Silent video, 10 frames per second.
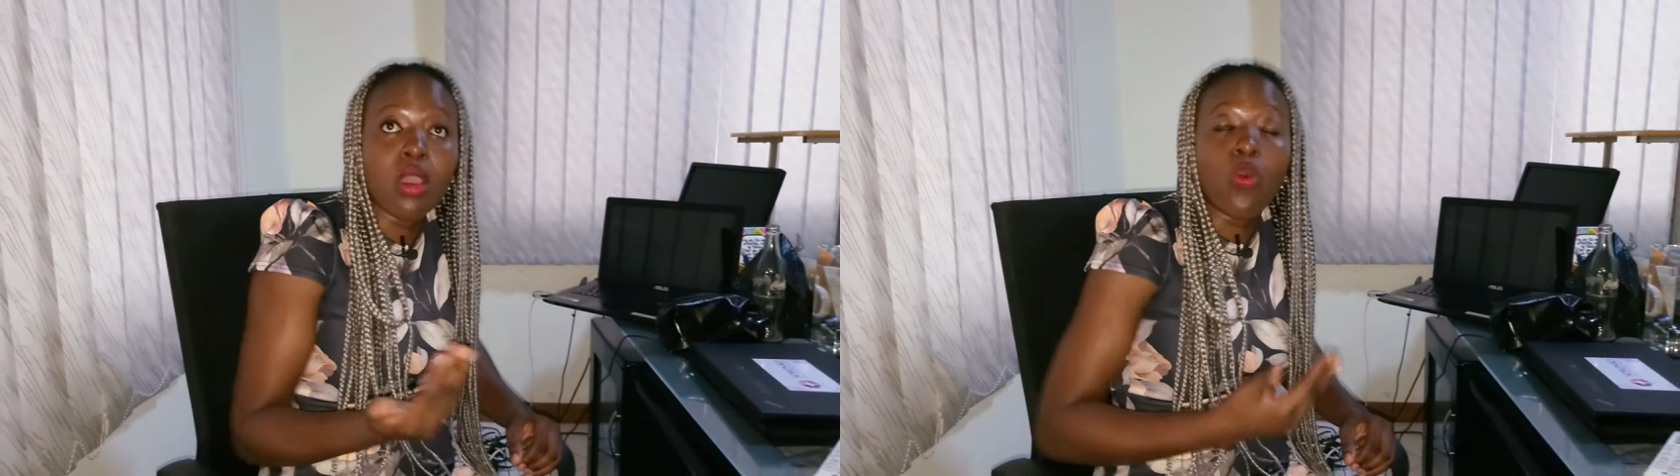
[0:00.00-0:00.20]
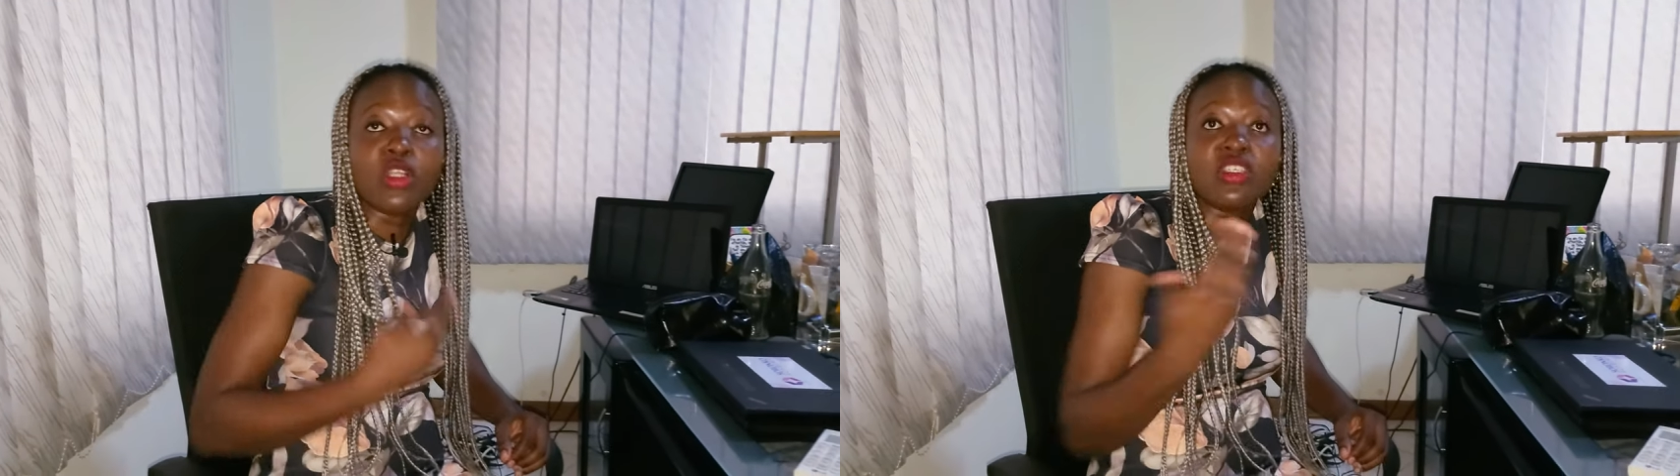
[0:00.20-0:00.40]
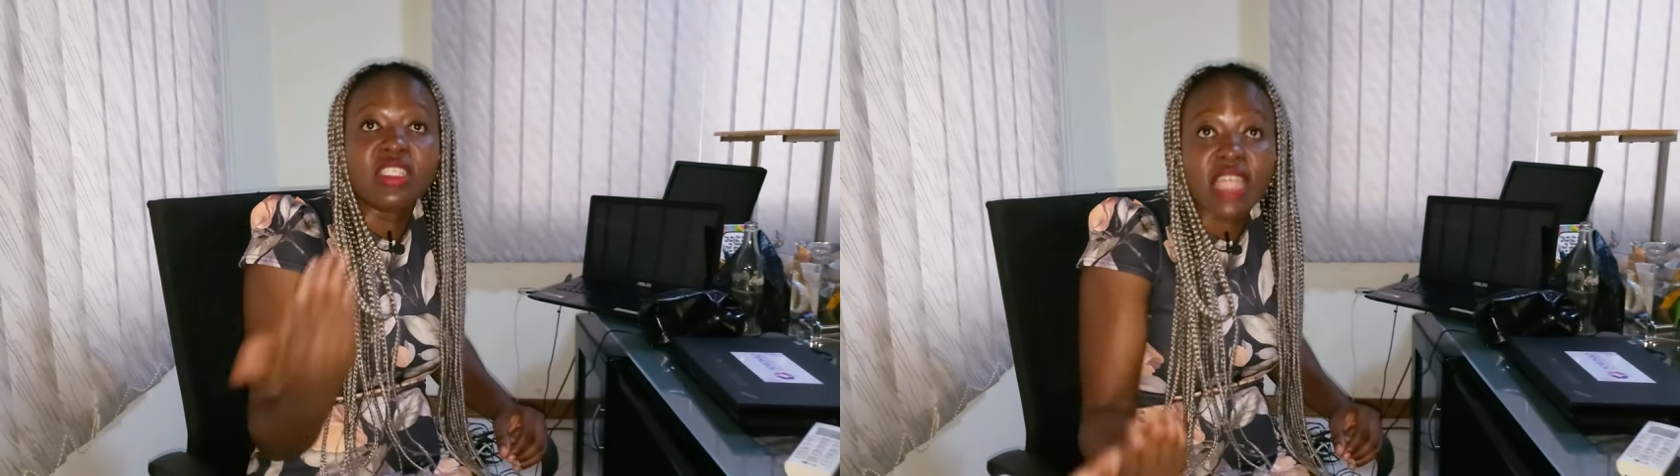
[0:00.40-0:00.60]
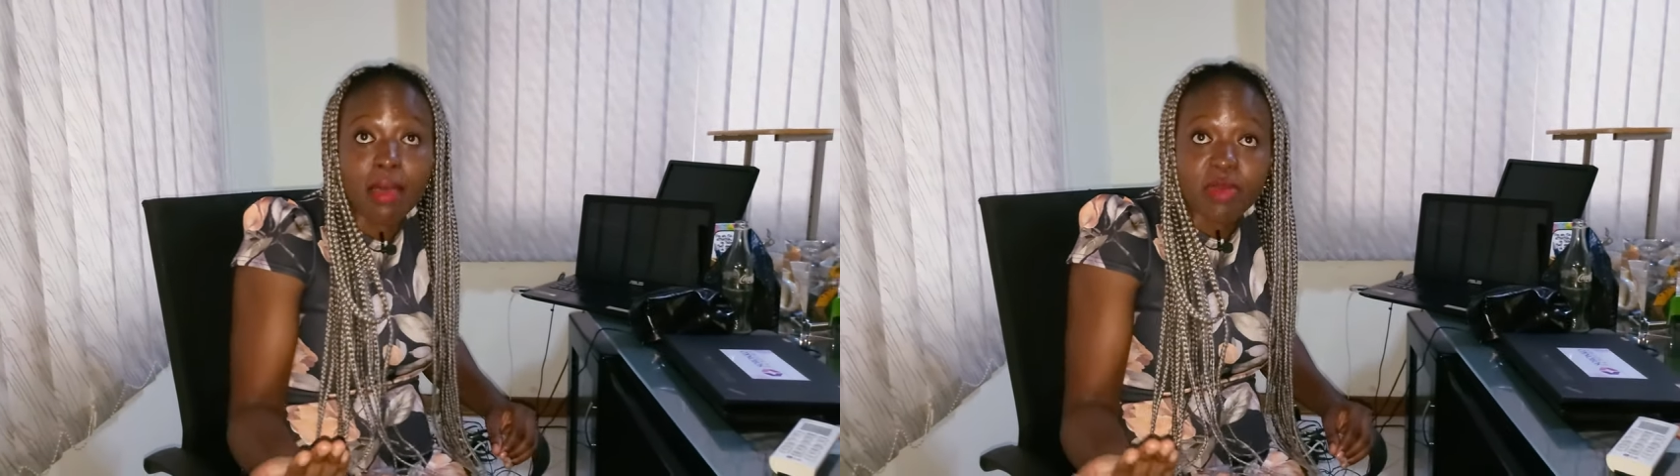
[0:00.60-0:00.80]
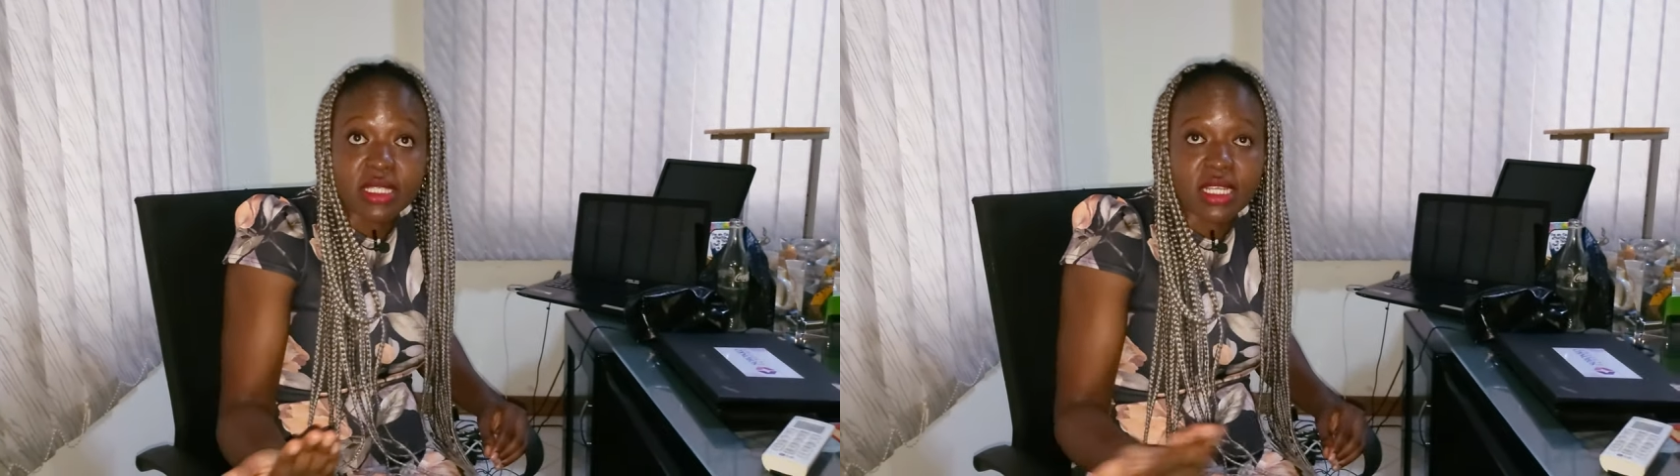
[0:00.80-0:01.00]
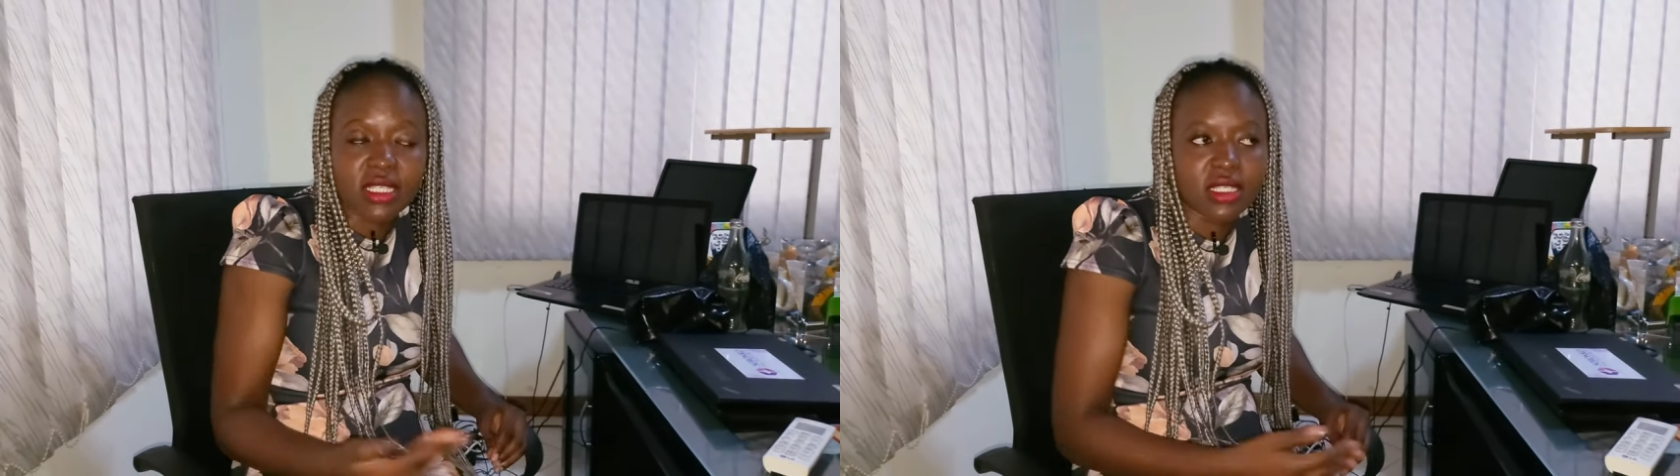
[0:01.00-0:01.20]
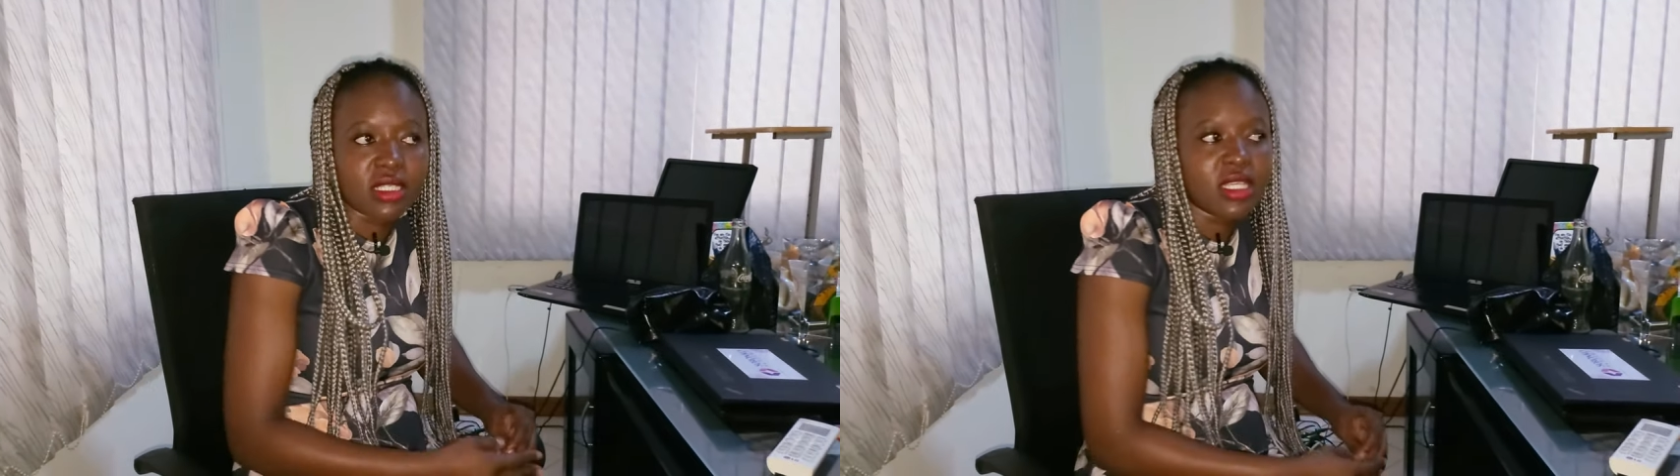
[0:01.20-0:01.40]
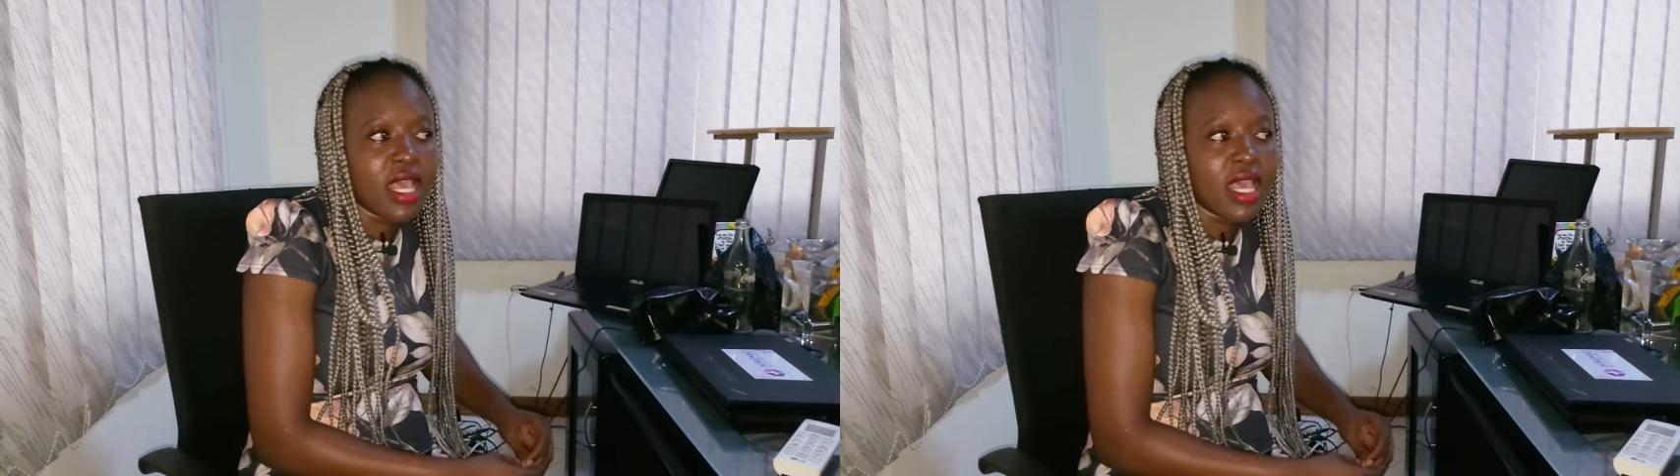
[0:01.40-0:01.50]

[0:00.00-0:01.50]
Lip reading: want to start businesses